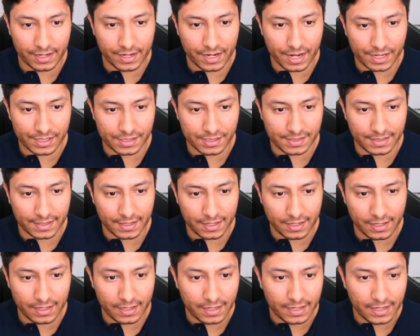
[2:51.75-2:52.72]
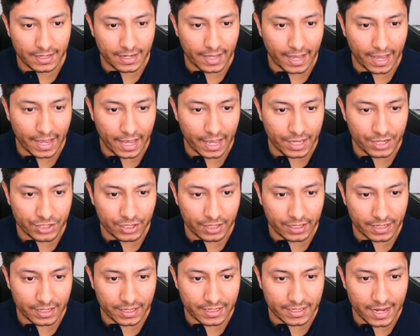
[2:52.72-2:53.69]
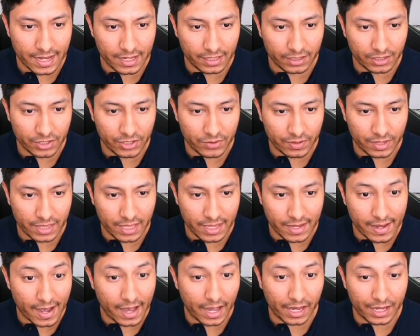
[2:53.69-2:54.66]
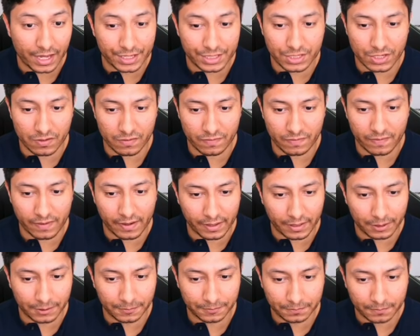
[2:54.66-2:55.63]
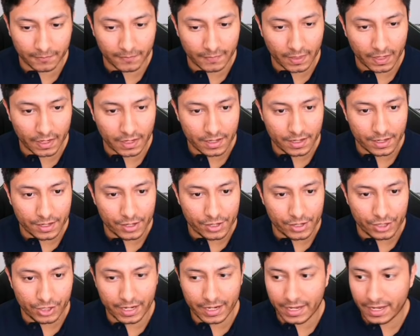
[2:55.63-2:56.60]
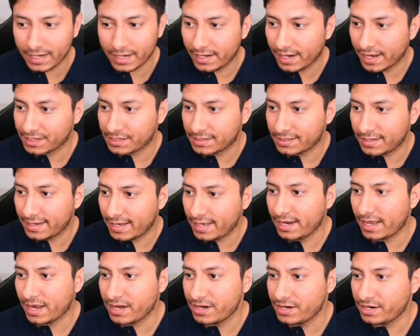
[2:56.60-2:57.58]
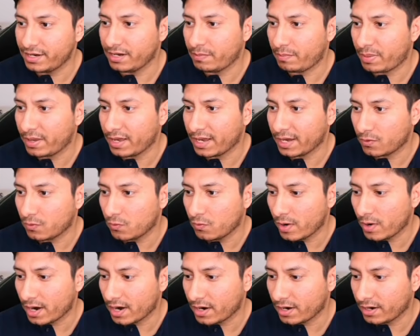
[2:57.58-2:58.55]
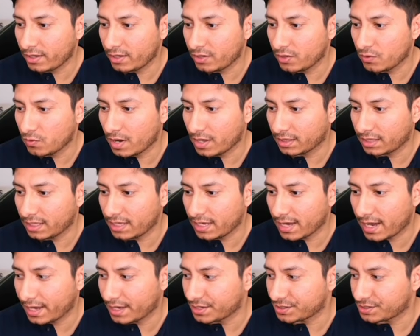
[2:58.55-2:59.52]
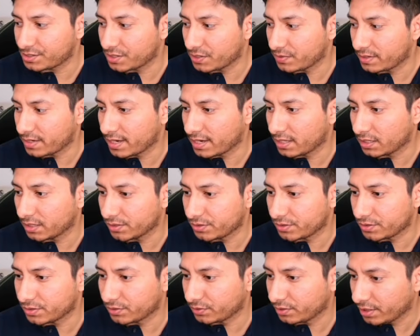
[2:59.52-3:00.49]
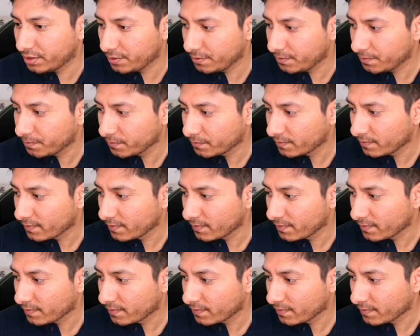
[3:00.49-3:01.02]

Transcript: next again, and you're going to download the ISO file. You're going to hit next again, and you're going to pick where you want the ISO download to go.